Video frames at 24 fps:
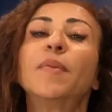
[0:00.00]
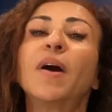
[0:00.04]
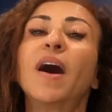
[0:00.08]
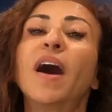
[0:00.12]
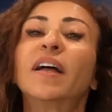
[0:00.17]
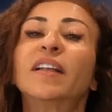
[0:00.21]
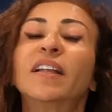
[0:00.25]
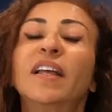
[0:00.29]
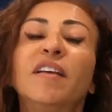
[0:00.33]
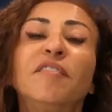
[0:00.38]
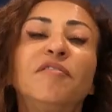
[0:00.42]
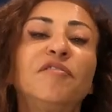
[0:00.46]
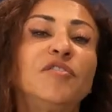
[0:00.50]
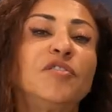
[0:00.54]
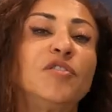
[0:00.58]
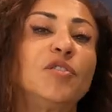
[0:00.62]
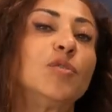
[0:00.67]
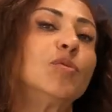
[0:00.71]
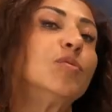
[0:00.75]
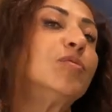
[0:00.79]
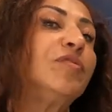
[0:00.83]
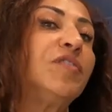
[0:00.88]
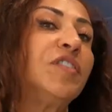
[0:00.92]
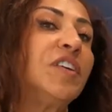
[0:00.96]
But if
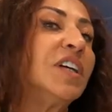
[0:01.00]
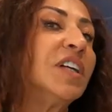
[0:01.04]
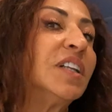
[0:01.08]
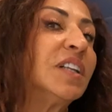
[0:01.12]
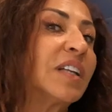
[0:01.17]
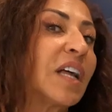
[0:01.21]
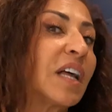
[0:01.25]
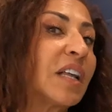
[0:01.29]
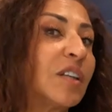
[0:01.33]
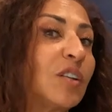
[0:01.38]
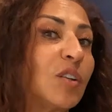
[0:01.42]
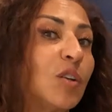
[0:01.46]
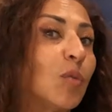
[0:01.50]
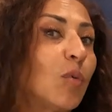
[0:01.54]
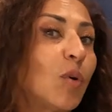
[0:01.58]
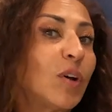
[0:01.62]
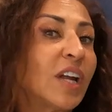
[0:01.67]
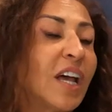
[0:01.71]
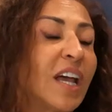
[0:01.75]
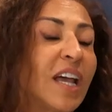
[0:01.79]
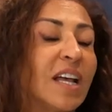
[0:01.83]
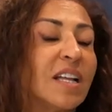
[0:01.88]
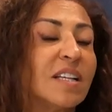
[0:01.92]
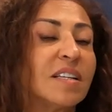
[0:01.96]
you feel that you
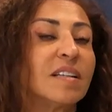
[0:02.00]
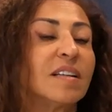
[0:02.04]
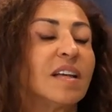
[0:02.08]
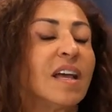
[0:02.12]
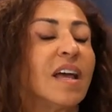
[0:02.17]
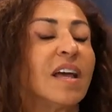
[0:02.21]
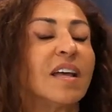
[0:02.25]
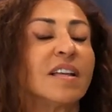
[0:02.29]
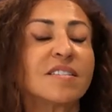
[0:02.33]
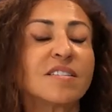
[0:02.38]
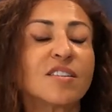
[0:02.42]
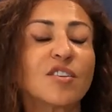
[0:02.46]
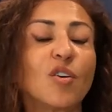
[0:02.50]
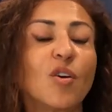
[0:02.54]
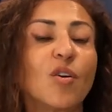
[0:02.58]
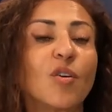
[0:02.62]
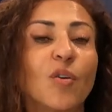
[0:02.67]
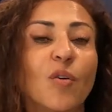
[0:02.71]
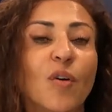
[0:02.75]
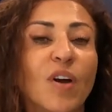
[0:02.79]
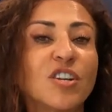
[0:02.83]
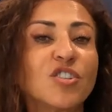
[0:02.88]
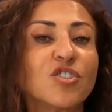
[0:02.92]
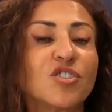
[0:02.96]
want to ask your
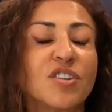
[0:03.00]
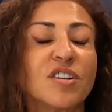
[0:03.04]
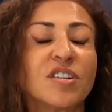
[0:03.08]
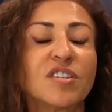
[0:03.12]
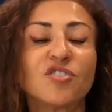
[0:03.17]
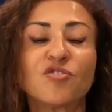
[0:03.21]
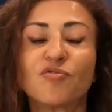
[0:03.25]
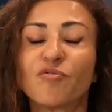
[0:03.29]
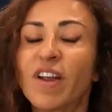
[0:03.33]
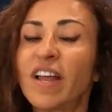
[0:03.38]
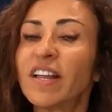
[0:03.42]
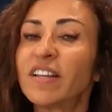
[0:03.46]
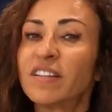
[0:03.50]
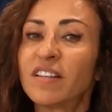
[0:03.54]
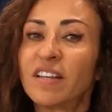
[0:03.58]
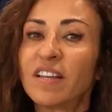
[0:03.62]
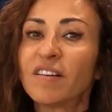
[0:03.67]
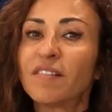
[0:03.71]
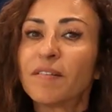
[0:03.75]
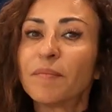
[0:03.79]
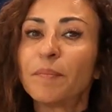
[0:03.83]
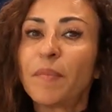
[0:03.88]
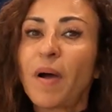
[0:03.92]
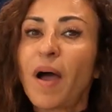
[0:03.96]
questions right
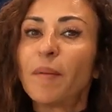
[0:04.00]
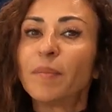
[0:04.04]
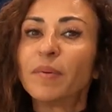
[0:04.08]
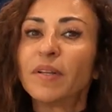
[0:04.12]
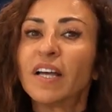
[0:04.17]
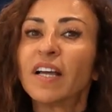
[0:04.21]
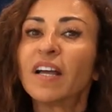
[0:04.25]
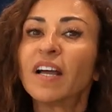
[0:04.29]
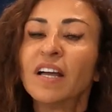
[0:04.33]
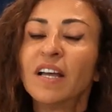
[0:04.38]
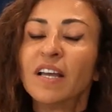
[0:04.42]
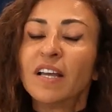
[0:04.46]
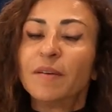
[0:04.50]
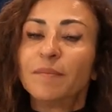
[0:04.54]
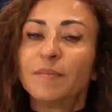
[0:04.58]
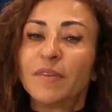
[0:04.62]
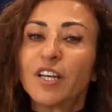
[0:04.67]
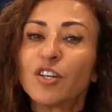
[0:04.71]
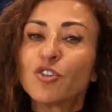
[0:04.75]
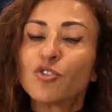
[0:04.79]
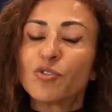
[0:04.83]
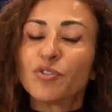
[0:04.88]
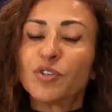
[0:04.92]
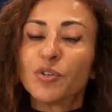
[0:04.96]
here in public,
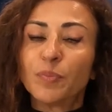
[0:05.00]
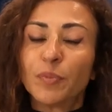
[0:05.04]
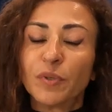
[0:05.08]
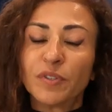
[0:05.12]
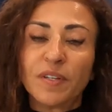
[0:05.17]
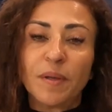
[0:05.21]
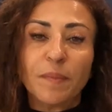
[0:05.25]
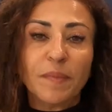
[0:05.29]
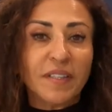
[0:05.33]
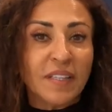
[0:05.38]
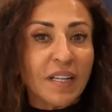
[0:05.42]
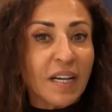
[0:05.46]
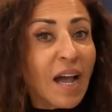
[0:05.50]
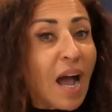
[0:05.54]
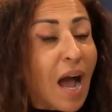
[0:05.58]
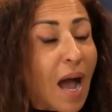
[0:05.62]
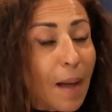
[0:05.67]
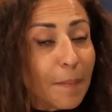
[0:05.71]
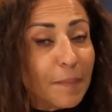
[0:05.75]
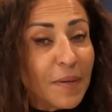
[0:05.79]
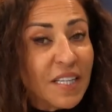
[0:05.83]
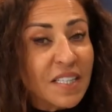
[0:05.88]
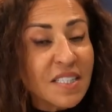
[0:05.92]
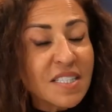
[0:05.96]
make sure you put them in the
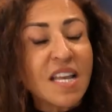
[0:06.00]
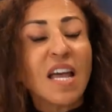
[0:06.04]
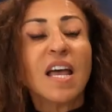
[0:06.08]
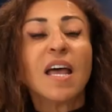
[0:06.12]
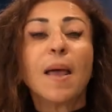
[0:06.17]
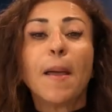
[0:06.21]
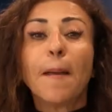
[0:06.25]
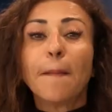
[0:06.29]
comments.